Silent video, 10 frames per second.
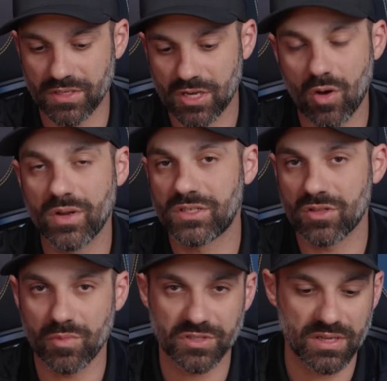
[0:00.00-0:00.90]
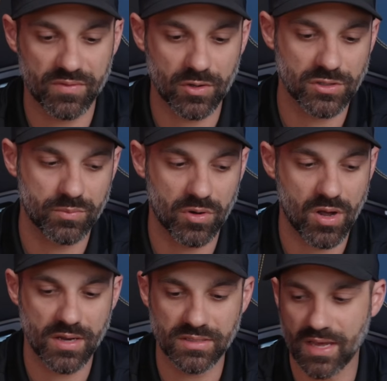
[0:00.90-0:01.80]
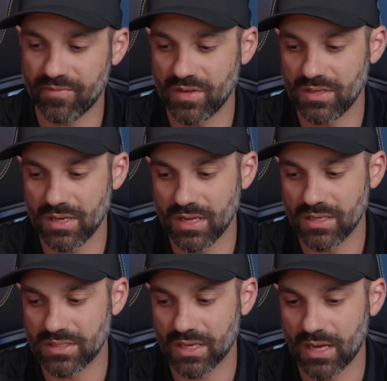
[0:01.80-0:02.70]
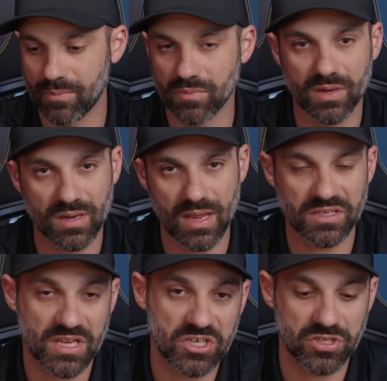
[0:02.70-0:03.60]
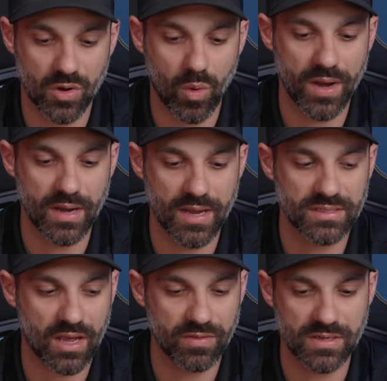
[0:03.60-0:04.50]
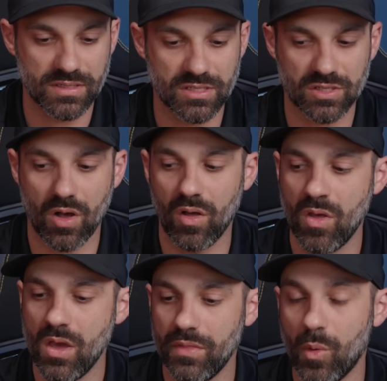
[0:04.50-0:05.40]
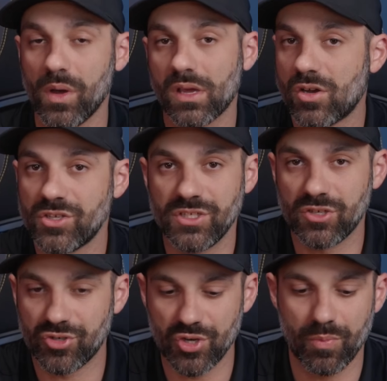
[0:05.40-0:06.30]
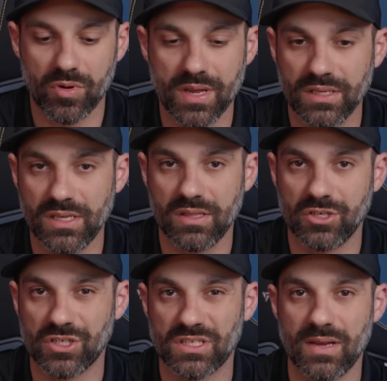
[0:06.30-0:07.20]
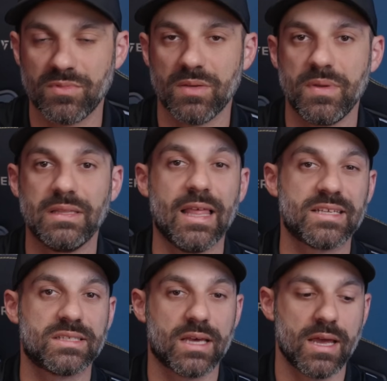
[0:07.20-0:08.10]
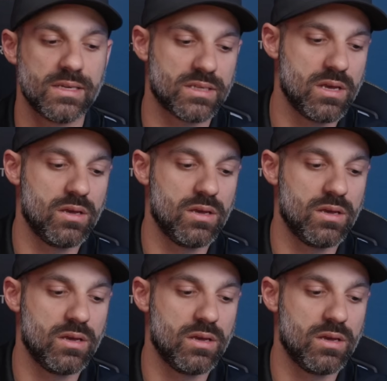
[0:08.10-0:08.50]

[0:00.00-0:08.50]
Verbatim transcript: the Dekonis are the most difficult to put on. Deafen is, um, it's actually quite nice how these install. The Wicked cushions are super easy. They just seem to be less tight,